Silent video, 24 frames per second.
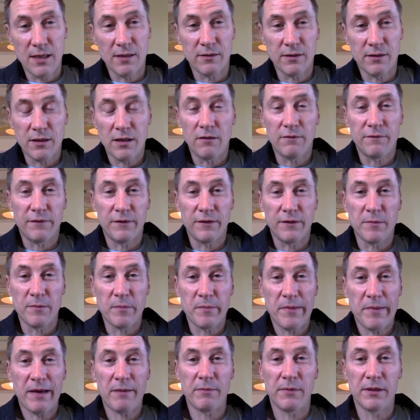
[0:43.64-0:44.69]
sulphur and
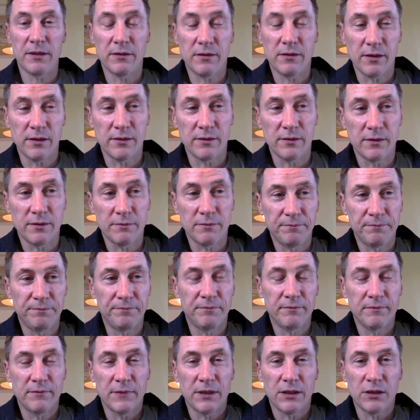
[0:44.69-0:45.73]
pigment and
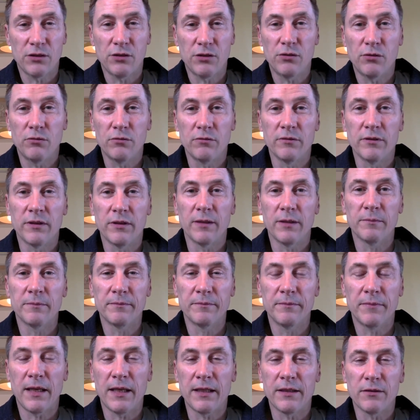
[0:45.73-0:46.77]
extraordinary
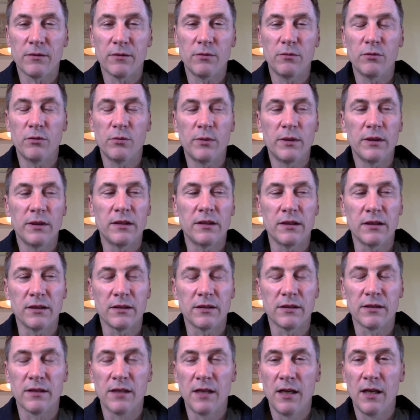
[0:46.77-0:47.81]
place called the
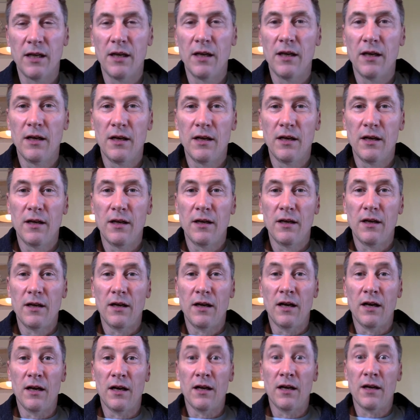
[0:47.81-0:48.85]
wilderness
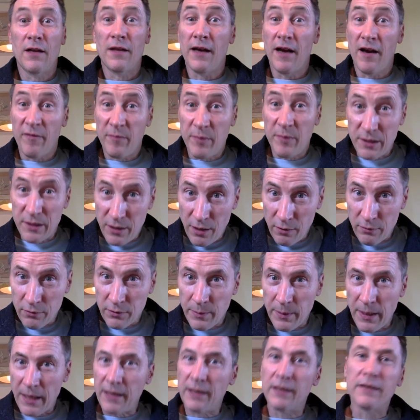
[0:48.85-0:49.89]
uh, that I've been told
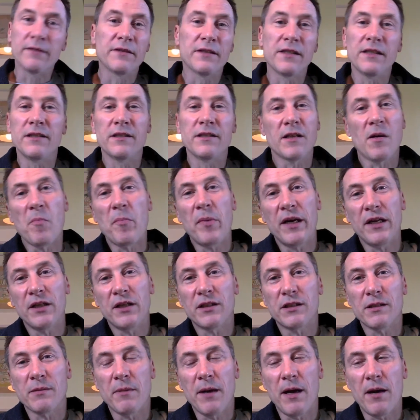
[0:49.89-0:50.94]
about and I've seen some
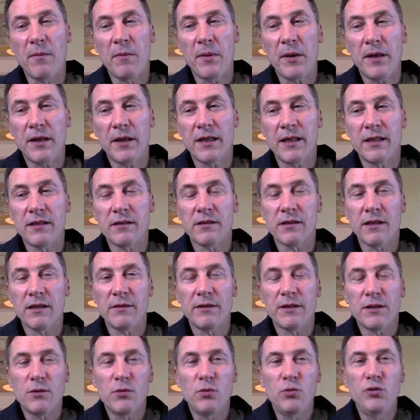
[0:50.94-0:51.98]
pictures about. But it's so
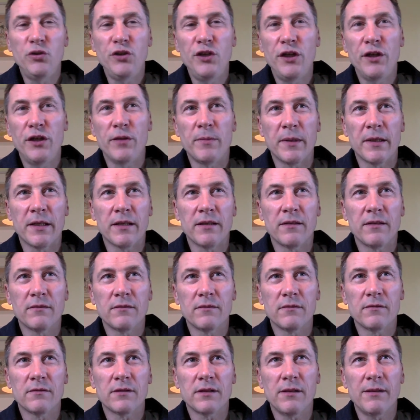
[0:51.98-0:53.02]
it's all new, but
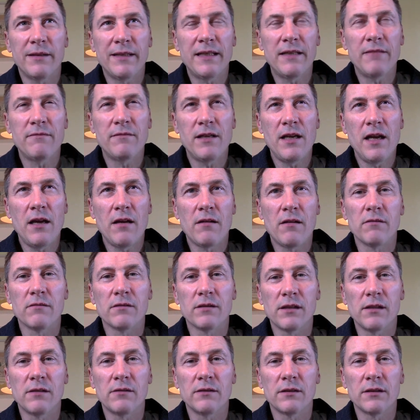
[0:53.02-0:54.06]
so I don't know.
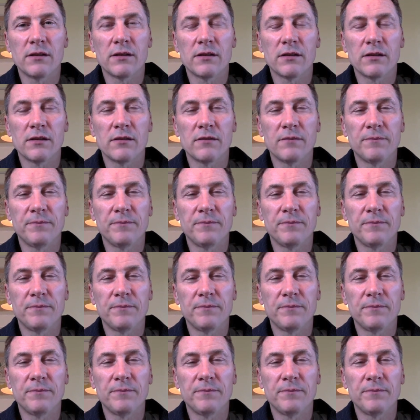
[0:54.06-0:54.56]
So it's